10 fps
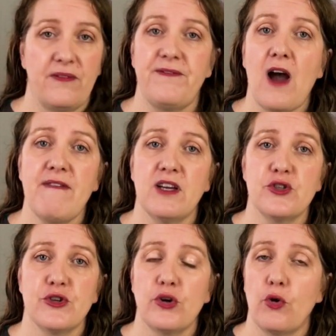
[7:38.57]

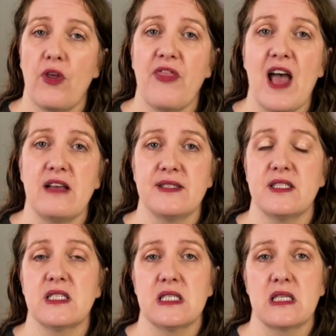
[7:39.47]
500 or
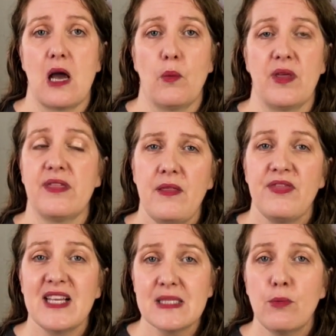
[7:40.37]
1,000 to start with.
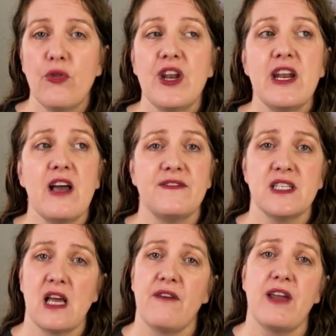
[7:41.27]
That's more than enough to
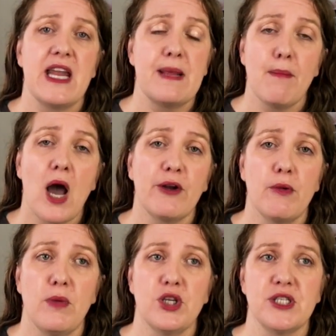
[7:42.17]
cover any minor
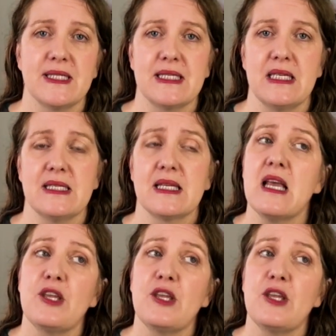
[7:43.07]
emergencies.